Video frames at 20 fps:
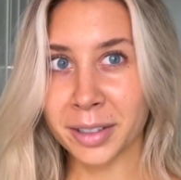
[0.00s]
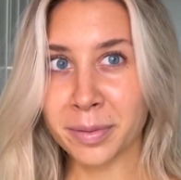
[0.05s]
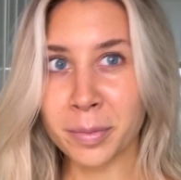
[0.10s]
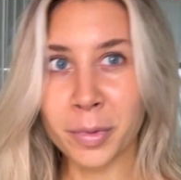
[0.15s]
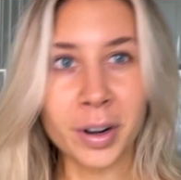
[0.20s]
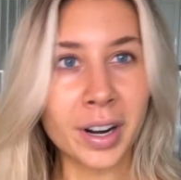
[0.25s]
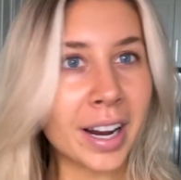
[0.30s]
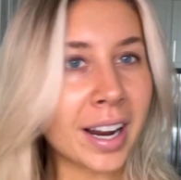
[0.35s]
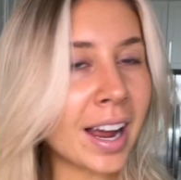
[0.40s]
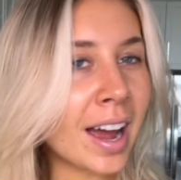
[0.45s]

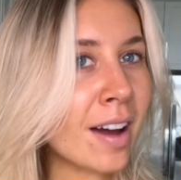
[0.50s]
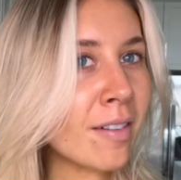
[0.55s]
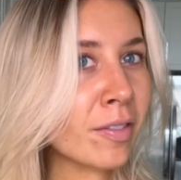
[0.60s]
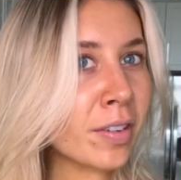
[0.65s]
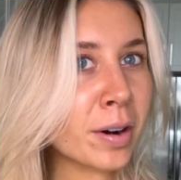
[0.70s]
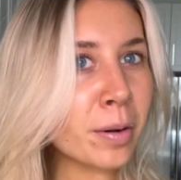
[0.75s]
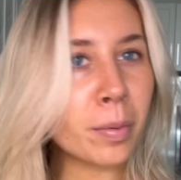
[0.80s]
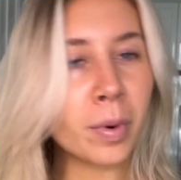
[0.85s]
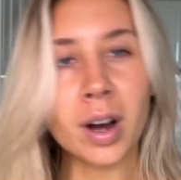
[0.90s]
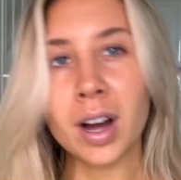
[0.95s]
morning,
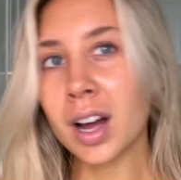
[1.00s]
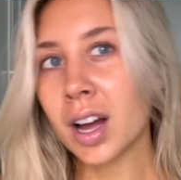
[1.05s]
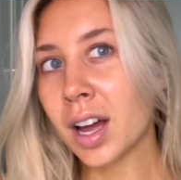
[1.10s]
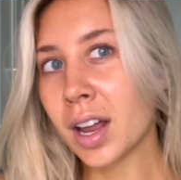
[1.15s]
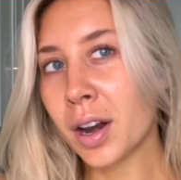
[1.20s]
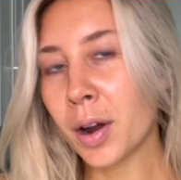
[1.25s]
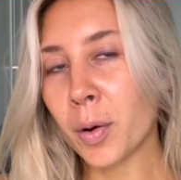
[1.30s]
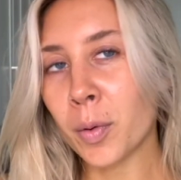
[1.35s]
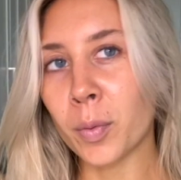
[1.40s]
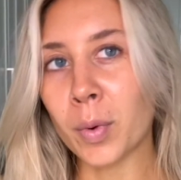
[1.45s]

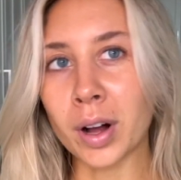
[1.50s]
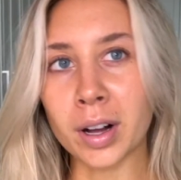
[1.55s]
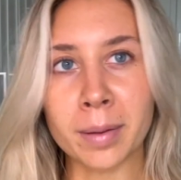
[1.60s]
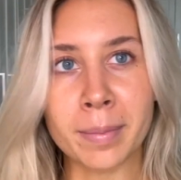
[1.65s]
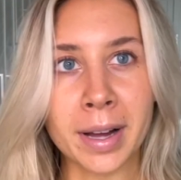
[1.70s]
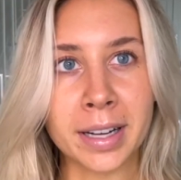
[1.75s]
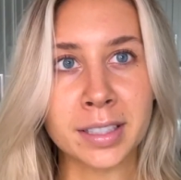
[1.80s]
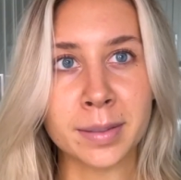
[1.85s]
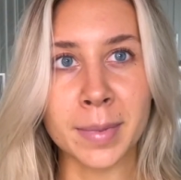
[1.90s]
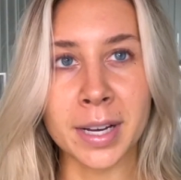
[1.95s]
everyone. Welcome
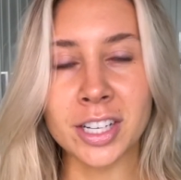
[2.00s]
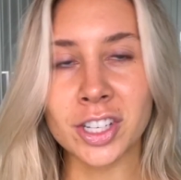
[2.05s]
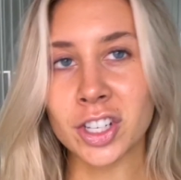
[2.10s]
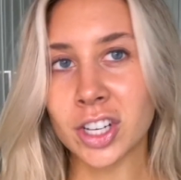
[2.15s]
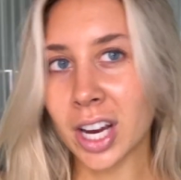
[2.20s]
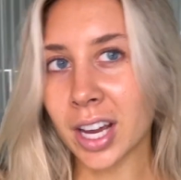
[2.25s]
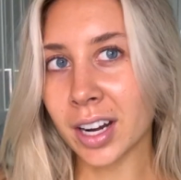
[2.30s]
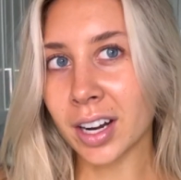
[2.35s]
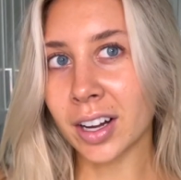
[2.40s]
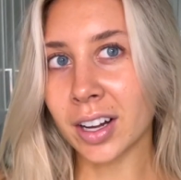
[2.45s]
back to my
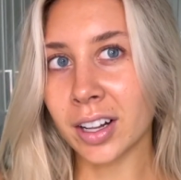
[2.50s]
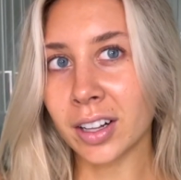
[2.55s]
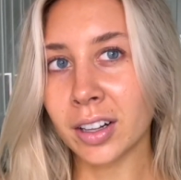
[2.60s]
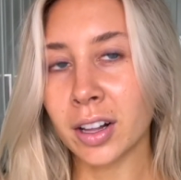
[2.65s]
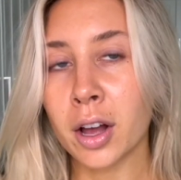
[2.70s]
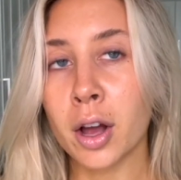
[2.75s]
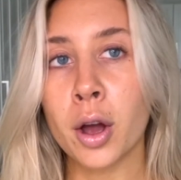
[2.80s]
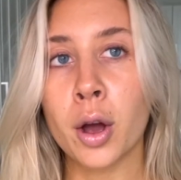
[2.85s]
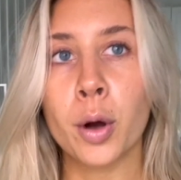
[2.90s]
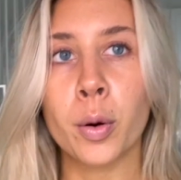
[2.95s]
channel.